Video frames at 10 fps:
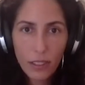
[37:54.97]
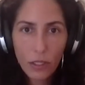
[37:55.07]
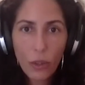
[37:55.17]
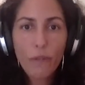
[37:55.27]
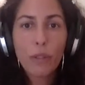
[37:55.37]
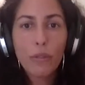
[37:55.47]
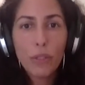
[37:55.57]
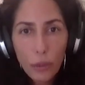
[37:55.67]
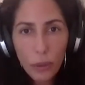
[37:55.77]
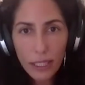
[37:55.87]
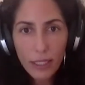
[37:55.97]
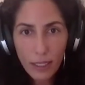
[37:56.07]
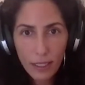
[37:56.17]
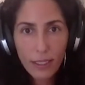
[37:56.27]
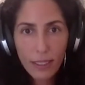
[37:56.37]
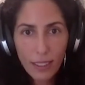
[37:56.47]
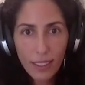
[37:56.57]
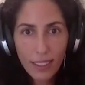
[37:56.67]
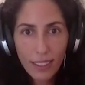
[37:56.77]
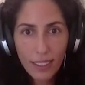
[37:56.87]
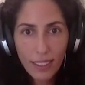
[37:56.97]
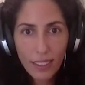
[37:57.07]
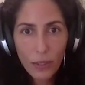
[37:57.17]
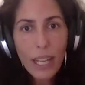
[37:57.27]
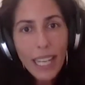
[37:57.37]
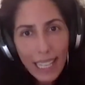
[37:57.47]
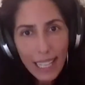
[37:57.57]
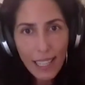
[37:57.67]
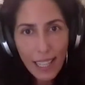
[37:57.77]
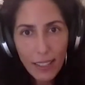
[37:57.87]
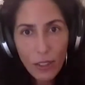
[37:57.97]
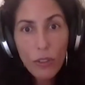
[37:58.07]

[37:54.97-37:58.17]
So if you do it, reading is nice.